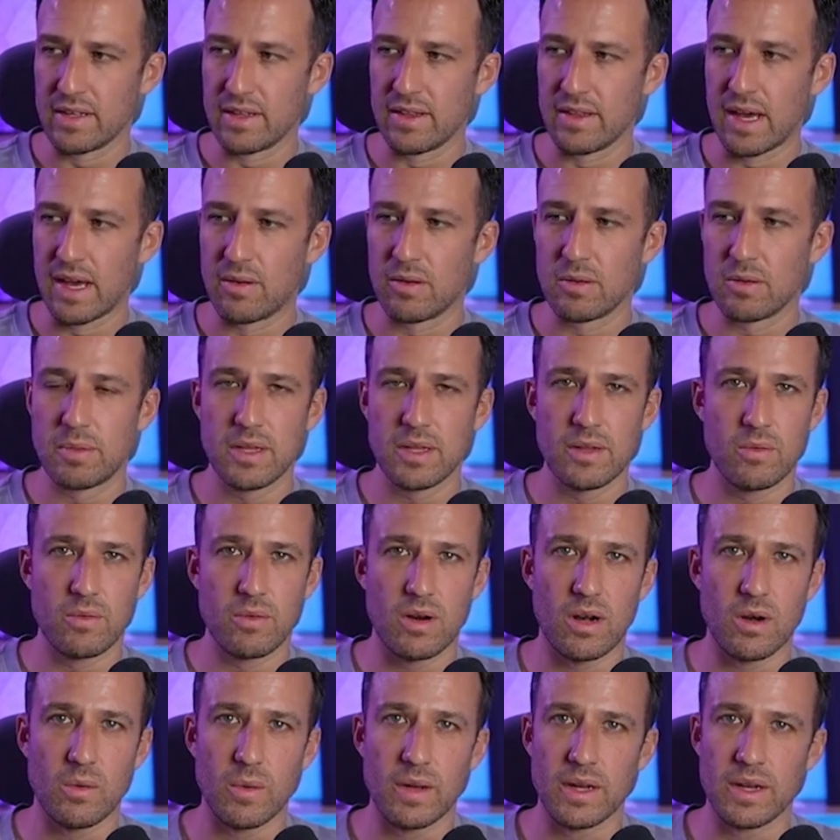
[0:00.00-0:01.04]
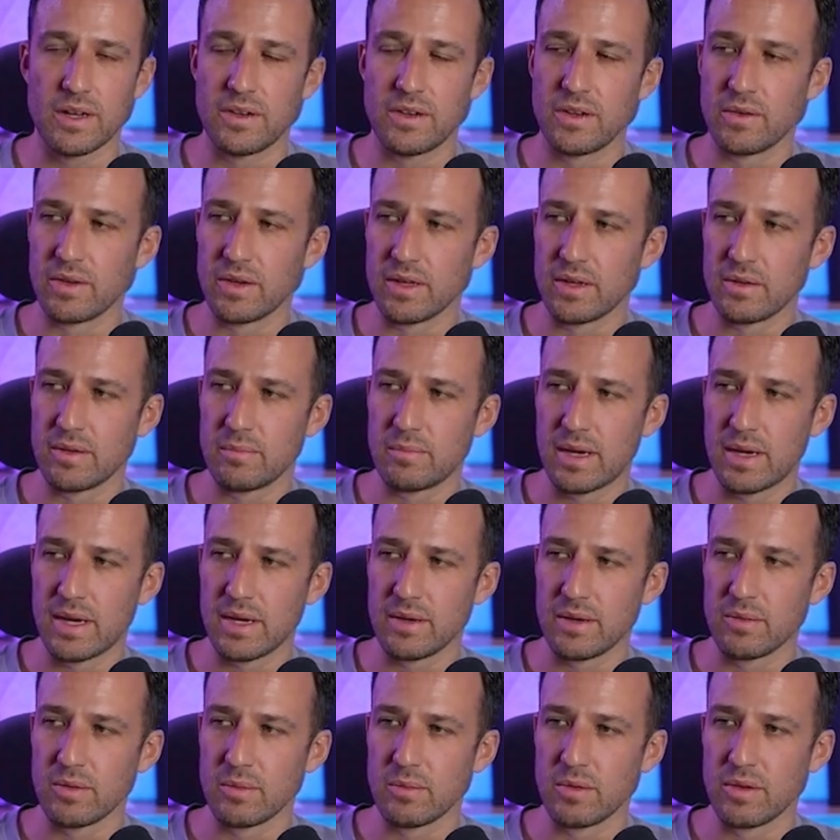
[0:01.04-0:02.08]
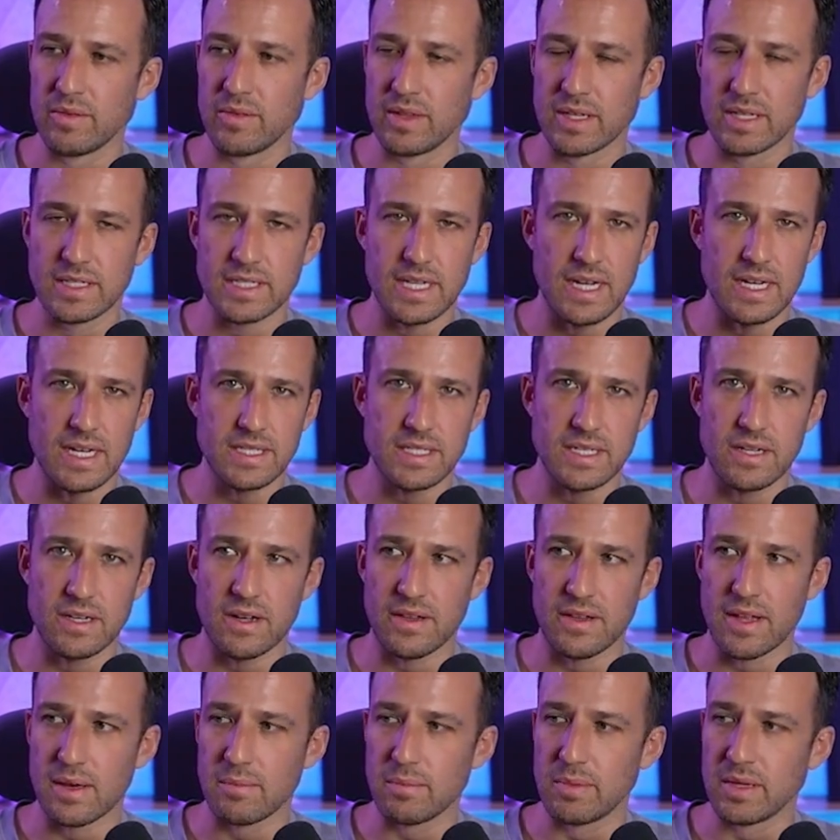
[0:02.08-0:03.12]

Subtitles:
that would be the wrong way to do it by removing the text and all that,